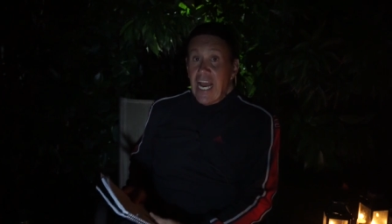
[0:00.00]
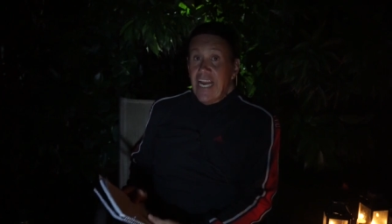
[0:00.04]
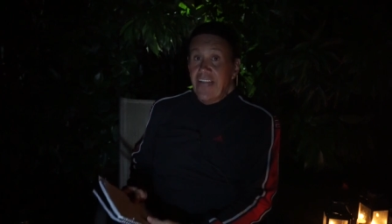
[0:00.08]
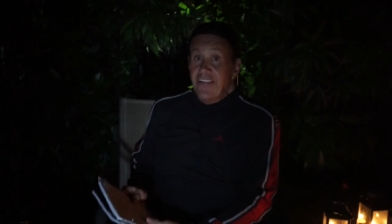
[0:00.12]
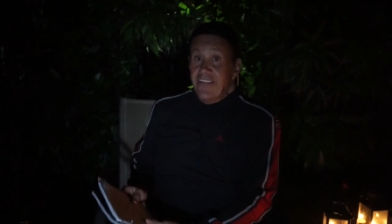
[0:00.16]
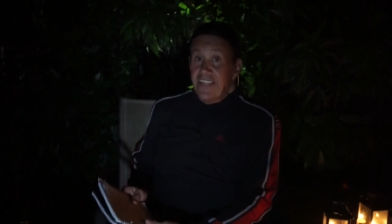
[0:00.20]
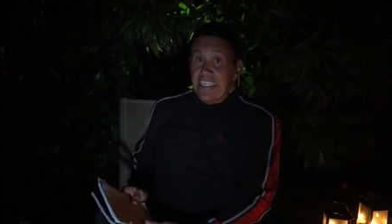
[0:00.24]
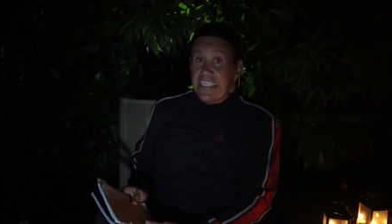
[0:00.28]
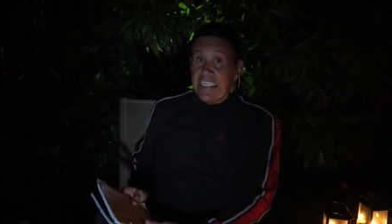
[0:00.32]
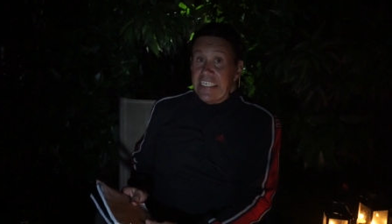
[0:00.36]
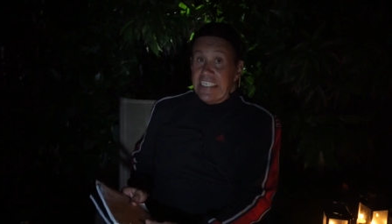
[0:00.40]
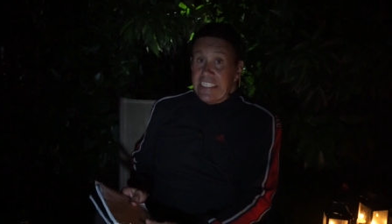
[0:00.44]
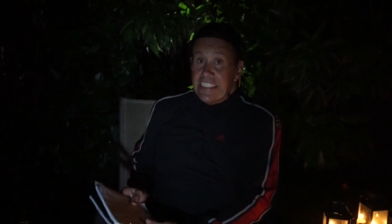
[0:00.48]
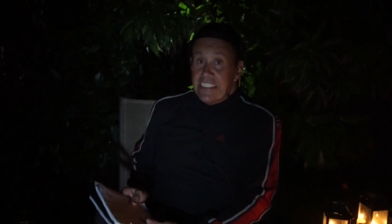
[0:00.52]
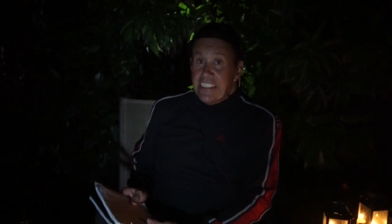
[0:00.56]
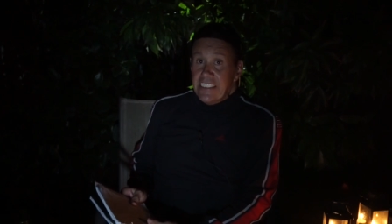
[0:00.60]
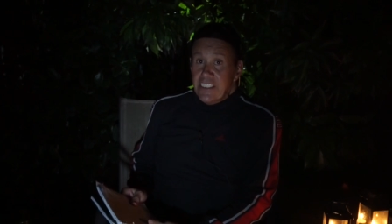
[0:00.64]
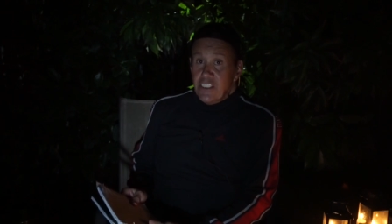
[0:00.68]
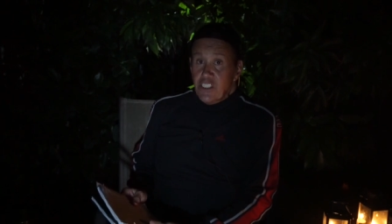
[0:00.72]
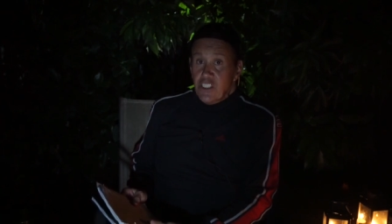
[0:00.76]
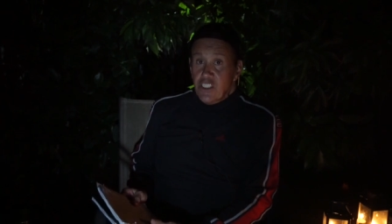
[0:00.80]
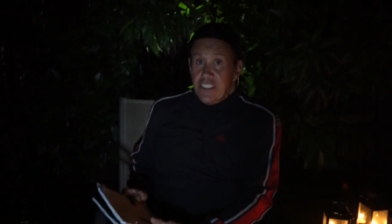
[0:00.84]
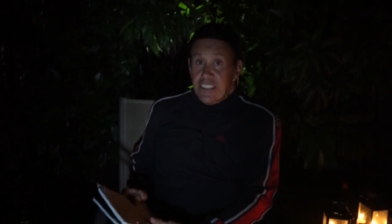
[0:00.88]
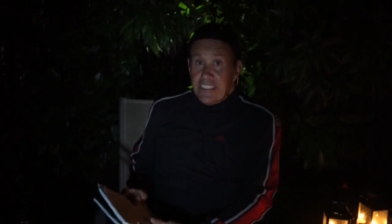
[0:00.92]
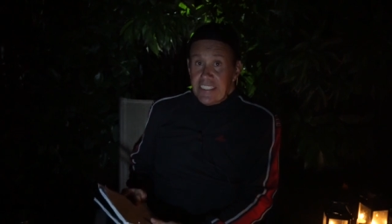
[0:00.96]
on the
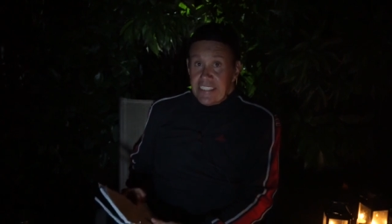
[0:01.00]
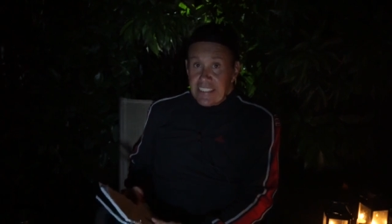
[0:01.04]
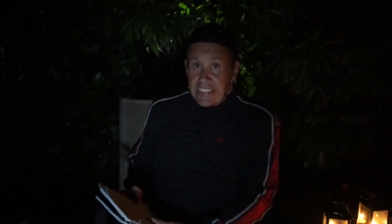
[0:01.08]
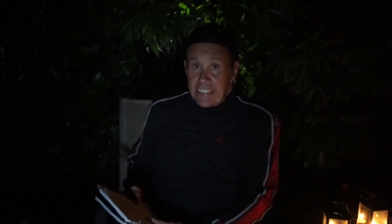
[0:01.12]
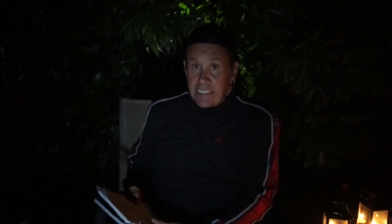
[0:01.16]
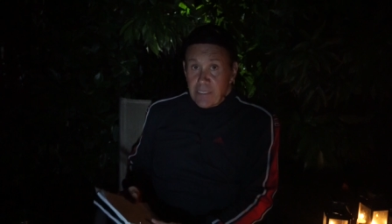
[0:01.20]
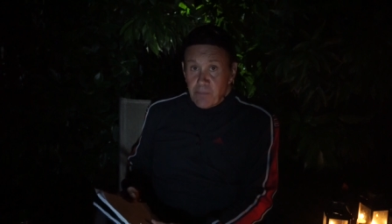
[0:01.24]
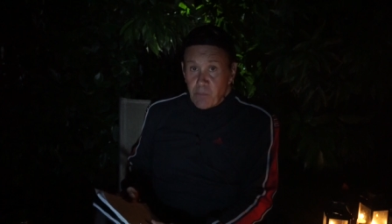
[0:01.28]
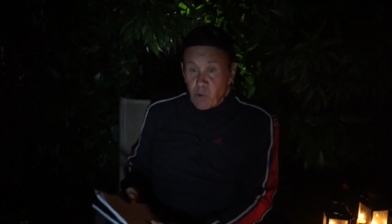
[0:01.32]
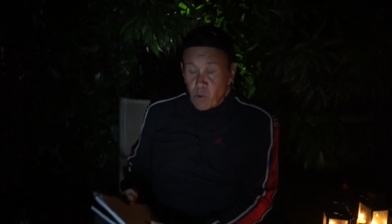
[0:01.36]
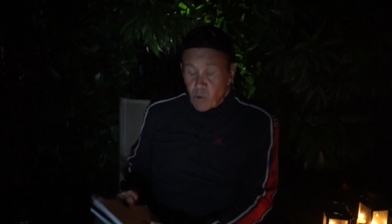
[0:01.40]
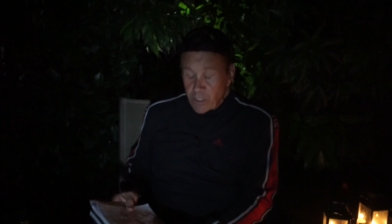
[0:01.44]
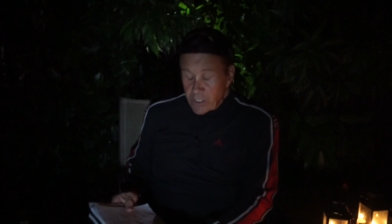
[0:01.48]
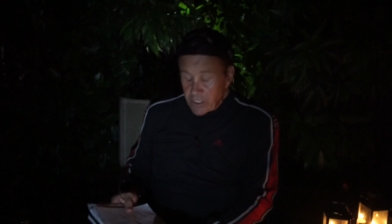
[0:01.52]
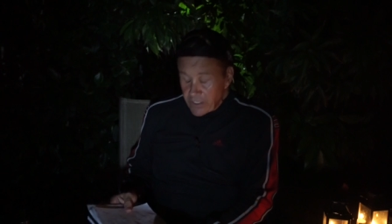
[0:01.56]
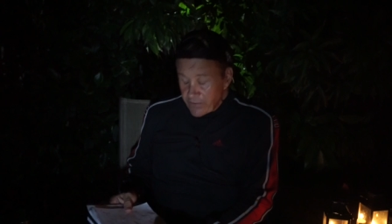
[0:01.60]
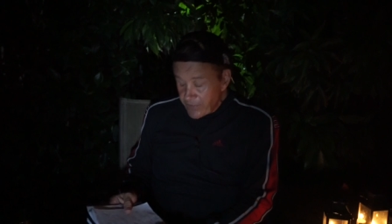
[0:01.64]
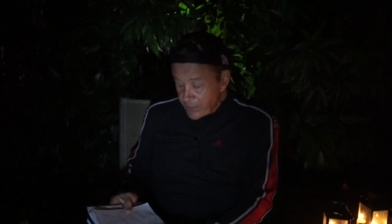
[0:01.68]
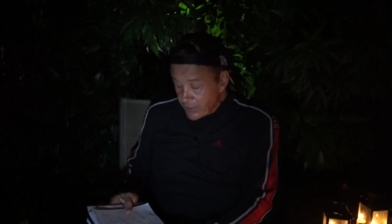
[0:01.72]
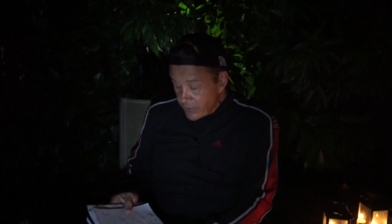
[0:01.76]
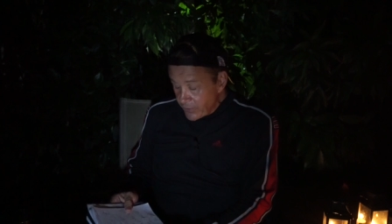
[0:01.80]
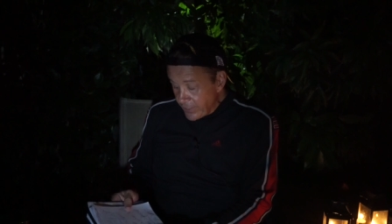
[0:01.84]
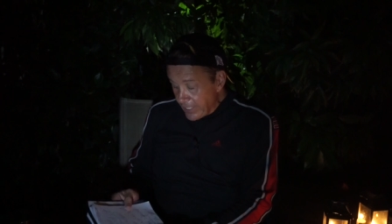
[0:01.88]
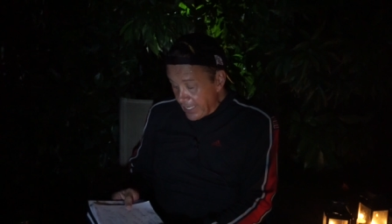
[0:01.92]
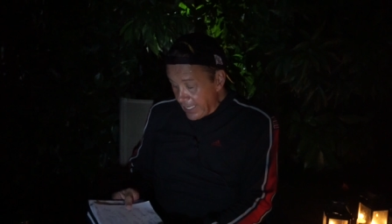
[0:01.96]
eastern seaboard of
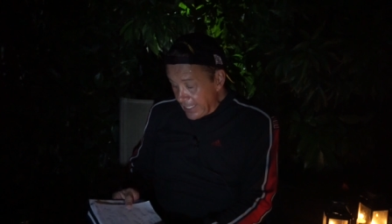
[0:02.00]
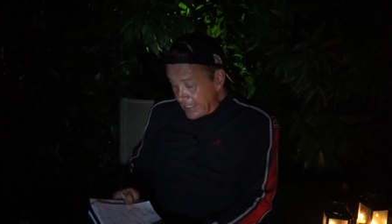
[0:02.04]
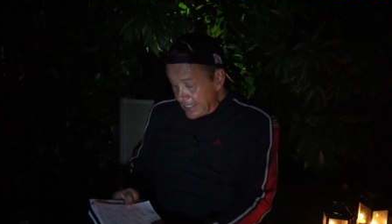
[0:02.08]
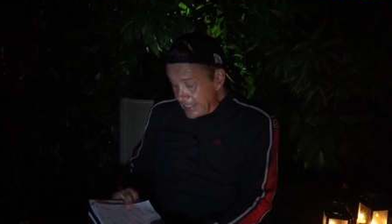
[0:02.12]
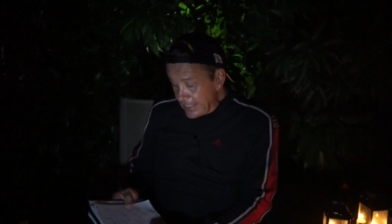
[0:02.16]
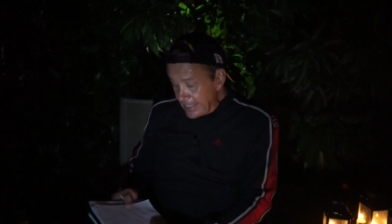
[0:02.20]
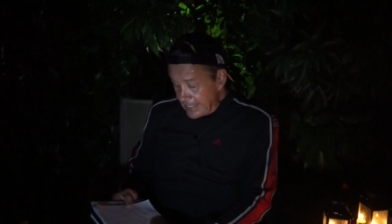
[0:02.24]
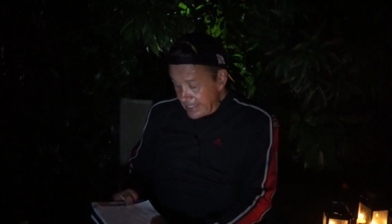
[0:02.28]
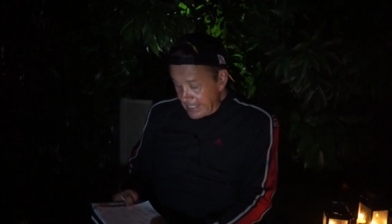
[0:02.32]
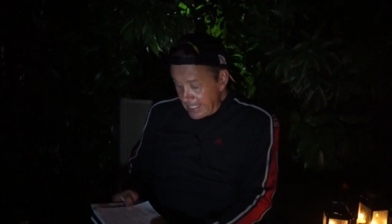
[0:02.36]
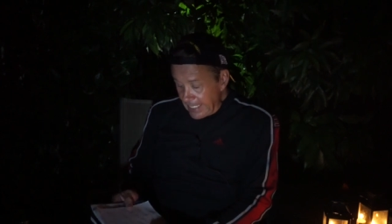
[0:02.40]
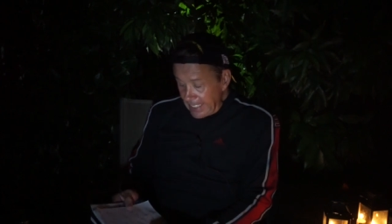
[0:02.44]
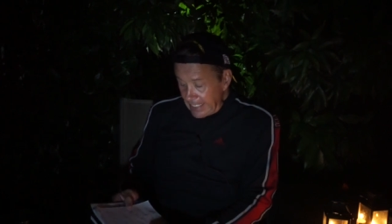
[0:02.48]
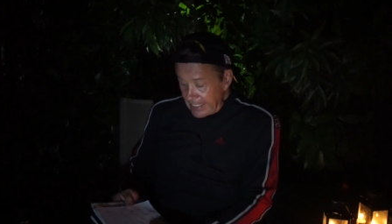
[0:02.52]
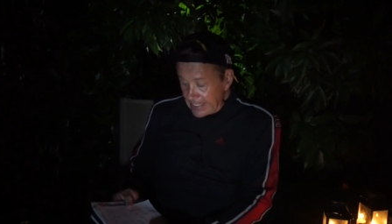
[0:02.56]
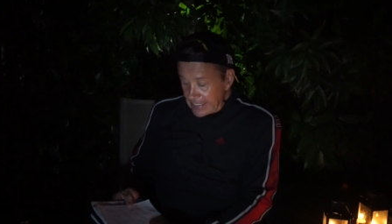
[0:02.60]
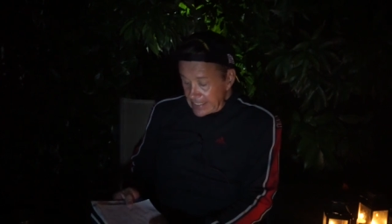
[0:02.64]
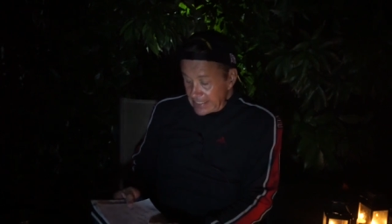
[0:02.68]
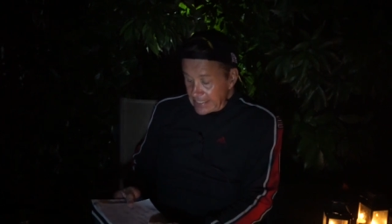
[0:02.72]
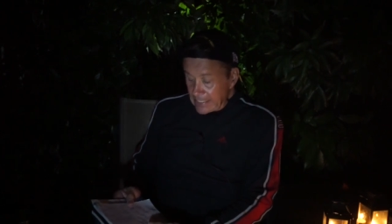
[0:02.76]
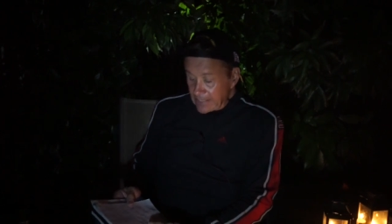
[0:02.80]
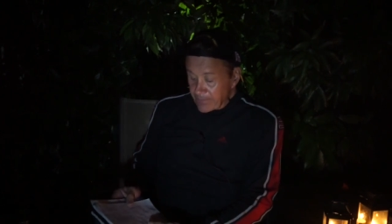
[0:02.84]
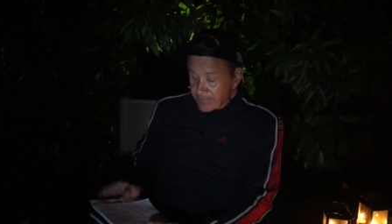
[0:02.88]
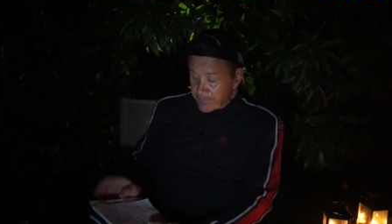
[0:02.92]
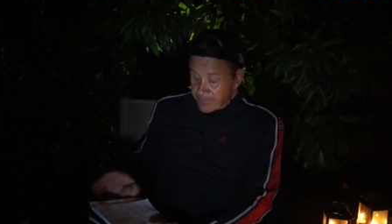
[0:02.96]
the United
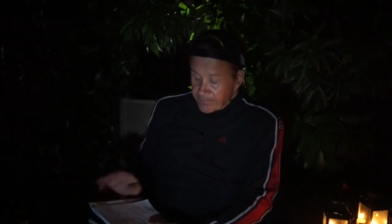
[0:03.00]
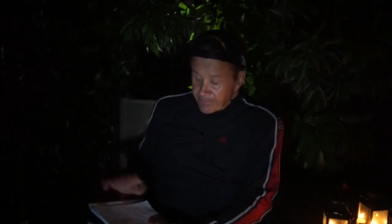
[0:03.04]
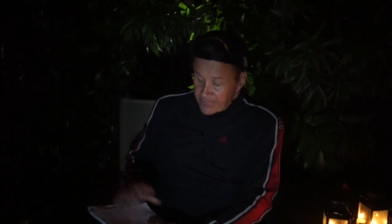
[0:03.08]
States,